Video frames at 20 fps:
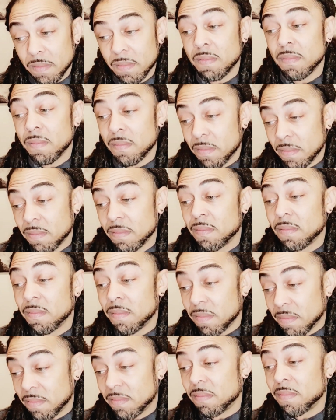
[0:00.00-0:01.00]
Should I have my
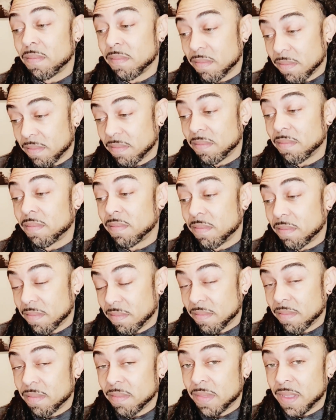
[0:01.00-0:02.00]
back? Would you put a knife in
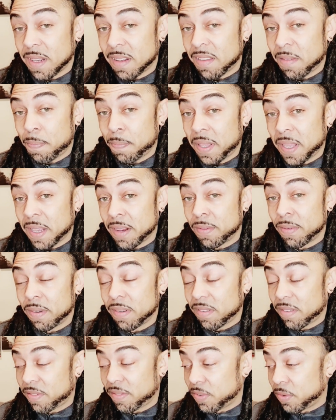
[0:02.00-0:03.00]
my head? That's
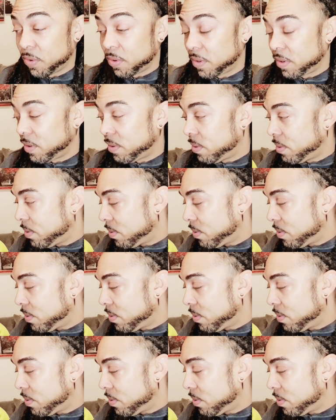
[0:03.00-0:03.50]
parents for you.